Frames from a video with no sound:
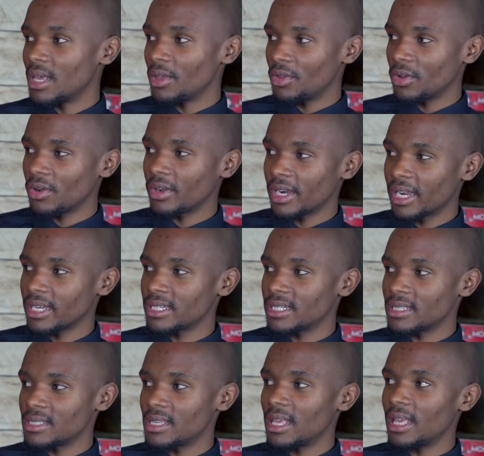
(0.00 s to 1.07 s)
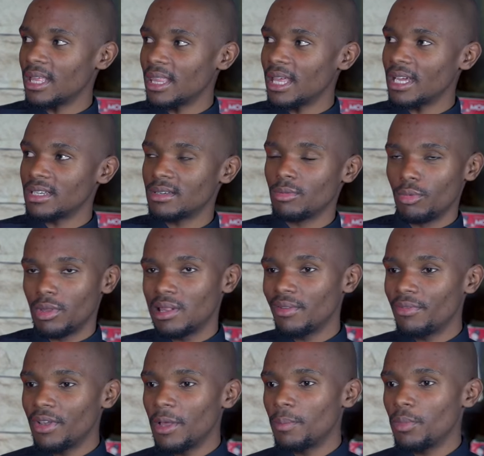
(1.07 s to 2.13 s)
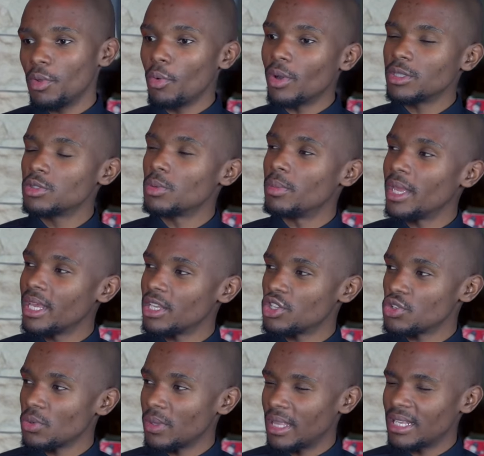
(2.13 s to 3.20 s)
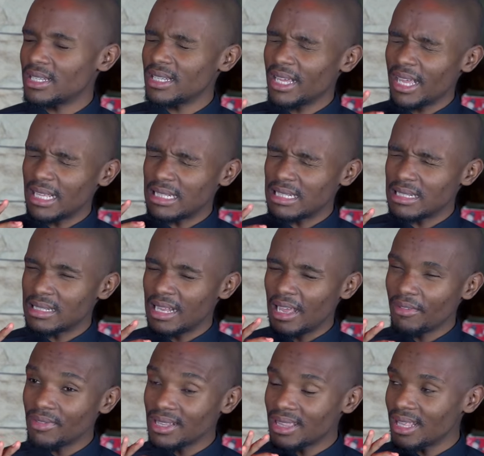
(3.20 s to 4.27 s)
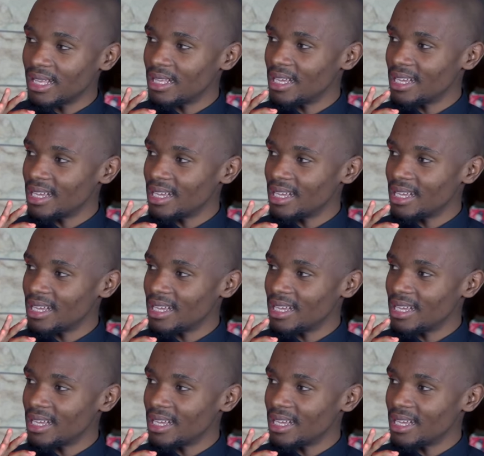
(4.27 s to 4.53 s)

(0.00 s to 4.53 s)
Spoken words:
say you're correct in saying that with flip, you want to make it sure that everything